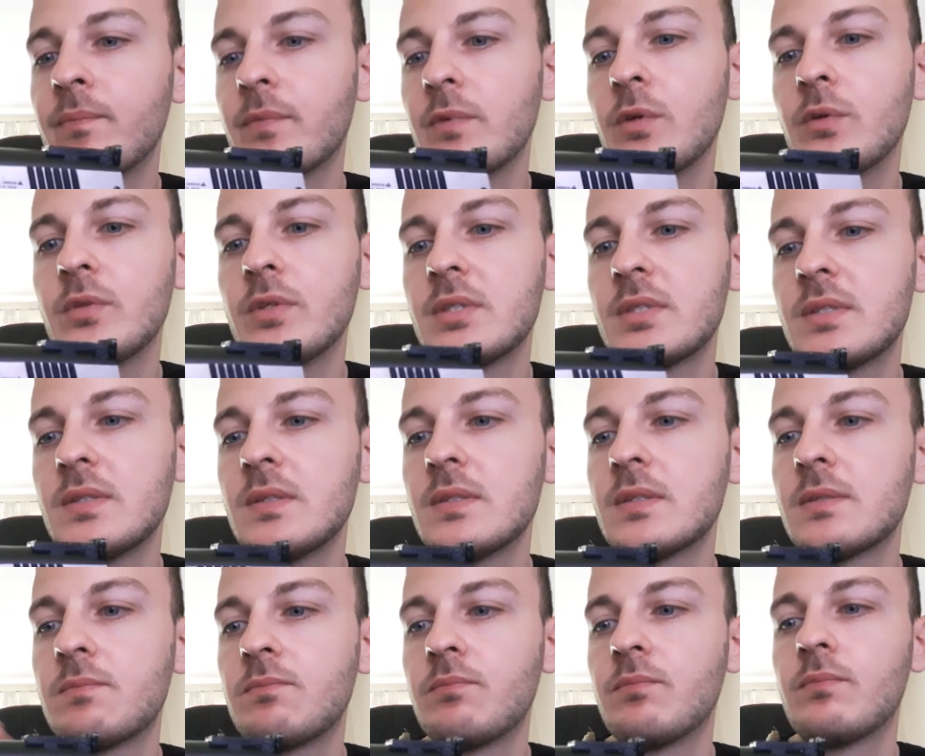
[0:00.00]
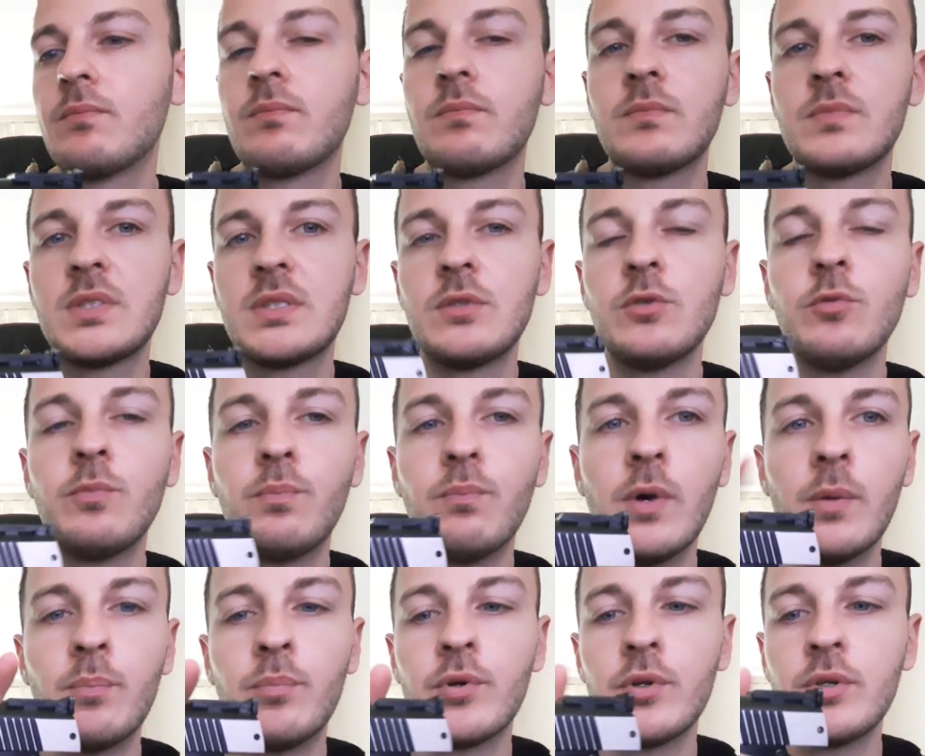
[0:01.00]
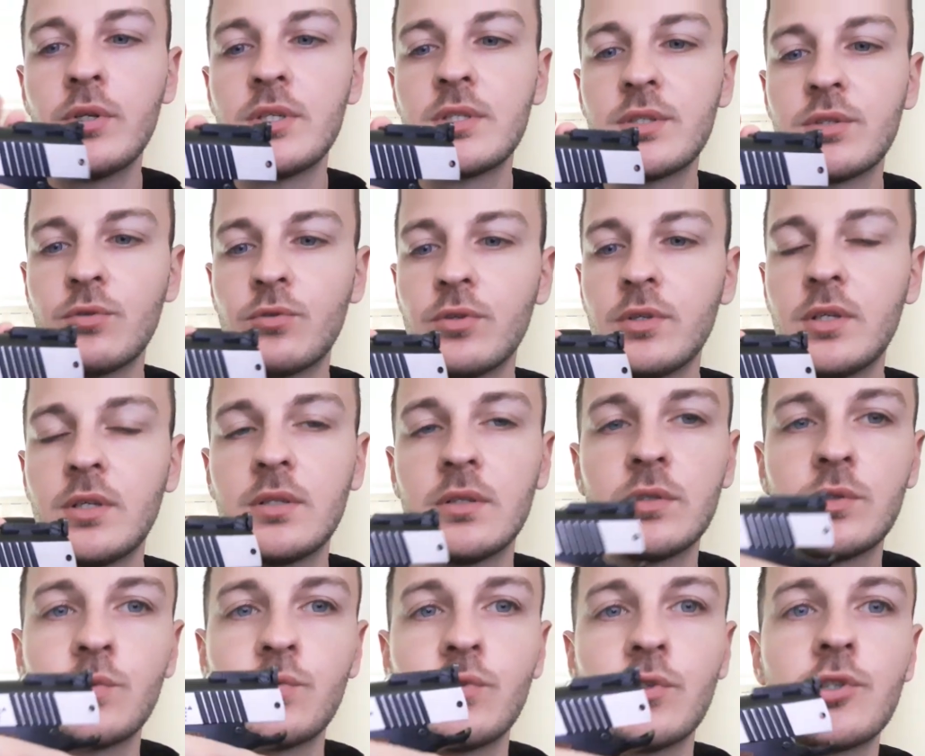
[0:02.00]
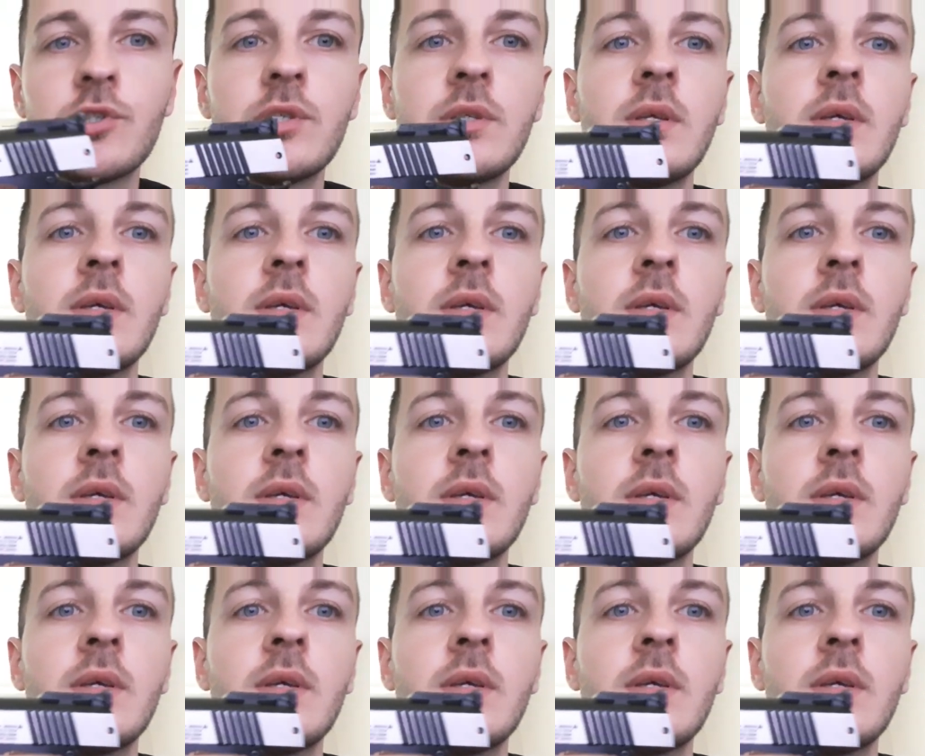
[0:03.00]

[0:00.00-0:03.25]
Now this is still a pretty sturdy construction